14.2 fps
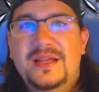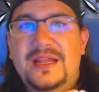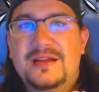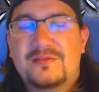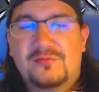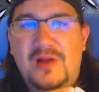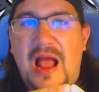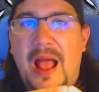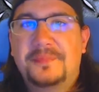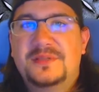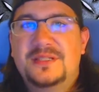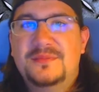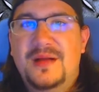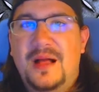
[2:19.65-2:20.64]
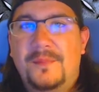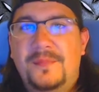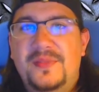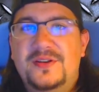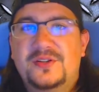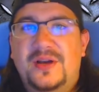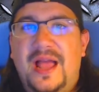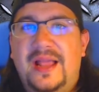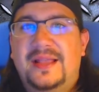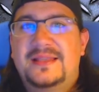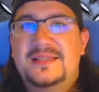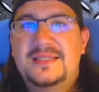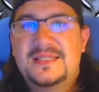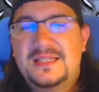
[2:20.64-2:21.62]
He wraps him up in the
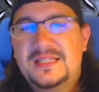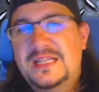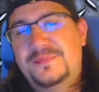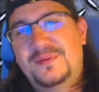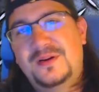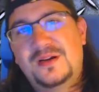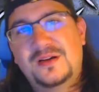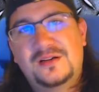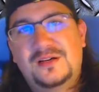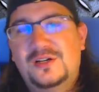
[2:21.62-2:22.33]
Dragon Sleeper,